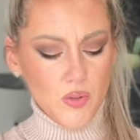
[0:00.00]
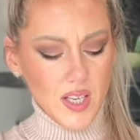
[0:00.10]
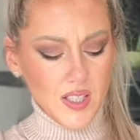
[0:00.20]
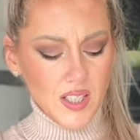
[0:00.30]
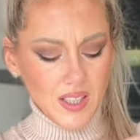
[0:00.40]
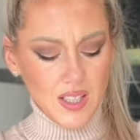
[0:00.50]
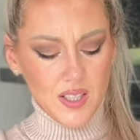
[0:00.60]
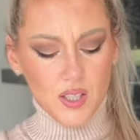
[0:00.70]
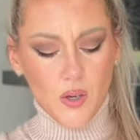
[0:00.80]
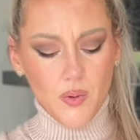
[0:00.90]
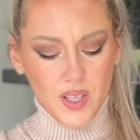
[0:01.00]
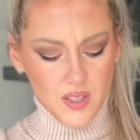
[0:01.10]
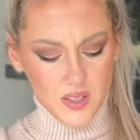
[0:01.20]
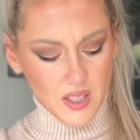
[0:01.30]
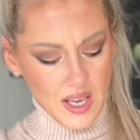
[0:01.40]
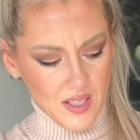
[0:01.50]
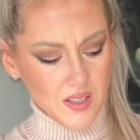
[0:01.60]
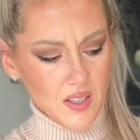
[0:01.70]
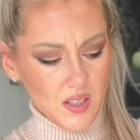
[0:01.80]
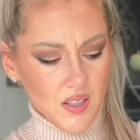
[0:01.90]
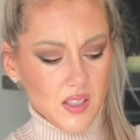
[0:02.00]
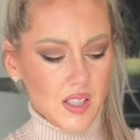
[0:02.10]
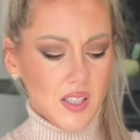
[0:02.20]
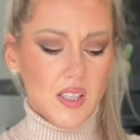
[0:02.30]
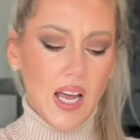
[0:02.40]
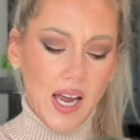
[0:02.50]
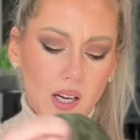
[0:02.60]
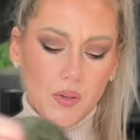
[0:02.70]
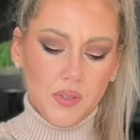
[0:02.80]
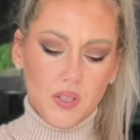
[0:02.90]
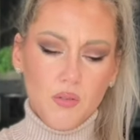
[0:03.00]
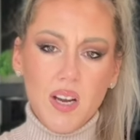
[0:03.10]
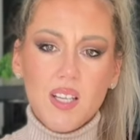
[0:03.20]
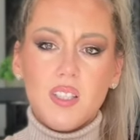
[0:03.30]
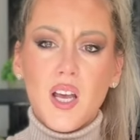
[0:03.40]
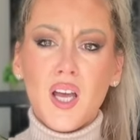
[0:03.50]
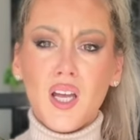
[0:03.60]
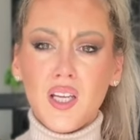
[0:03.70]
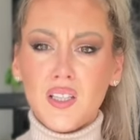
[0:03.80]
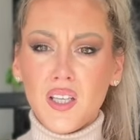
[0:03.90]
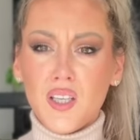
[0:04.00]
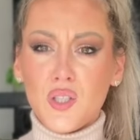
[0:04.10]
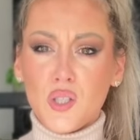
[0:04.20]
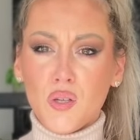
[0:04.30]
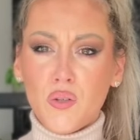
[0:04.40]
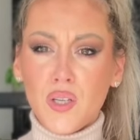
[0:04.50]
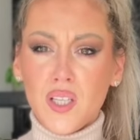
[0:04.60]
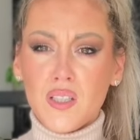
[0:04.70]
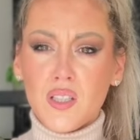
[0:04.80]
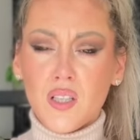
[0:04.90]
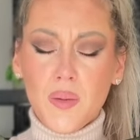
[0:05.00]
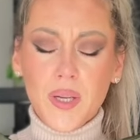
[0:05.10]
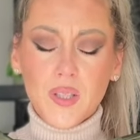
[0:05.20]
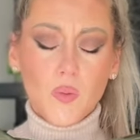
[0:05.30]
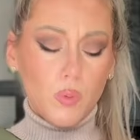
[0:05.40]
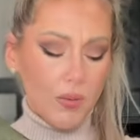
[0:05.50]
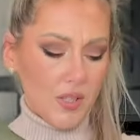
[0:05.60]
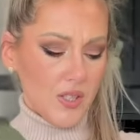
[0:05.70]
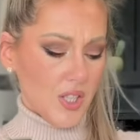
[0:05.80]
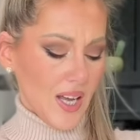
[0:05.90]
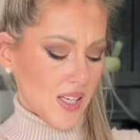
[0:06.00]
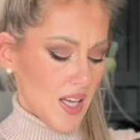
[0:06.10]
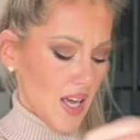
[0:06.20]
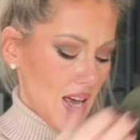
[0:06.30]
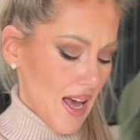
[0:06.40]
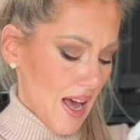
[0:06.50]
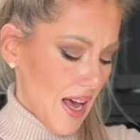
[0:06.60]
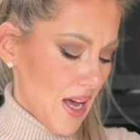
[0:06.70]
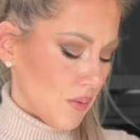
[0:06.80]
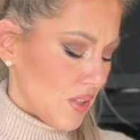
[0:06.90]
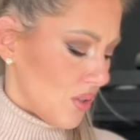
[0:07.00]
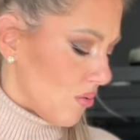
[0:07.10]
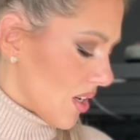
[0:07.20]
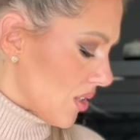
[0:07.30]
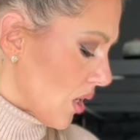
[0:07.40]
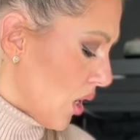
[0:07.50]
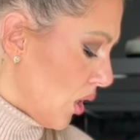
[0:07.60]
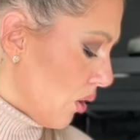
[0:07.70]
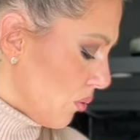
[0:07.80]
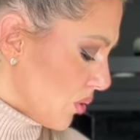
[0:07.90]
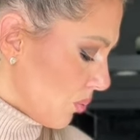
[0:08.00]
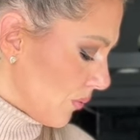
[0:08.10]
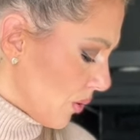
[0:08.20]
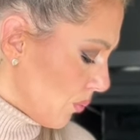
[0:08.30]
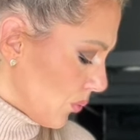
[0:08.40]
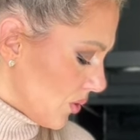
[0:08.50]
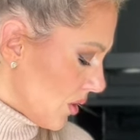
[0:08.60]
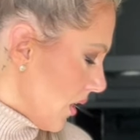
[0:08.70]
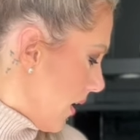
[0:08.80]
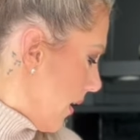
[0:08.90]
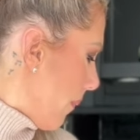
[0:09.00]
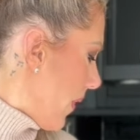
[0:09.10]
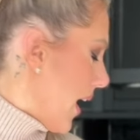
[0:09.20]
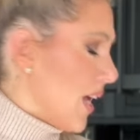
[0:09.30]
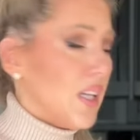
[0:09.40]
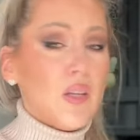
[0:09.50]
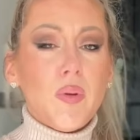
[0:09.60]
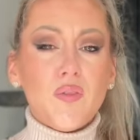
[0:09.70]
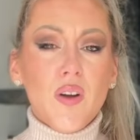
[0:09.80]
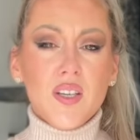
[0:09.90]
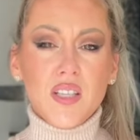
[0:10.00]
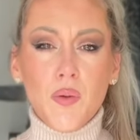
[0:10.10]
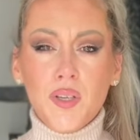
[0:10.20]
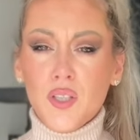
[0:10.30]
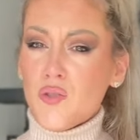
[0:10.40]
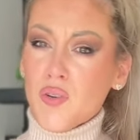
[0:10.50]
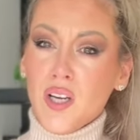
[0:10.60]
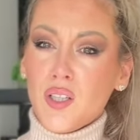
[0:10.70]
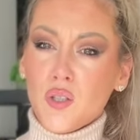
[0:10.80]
dress, it is creased. Yes, this is the style of the dress. It is creased, but we will check how this dress looks with the boots. And but first I want to try the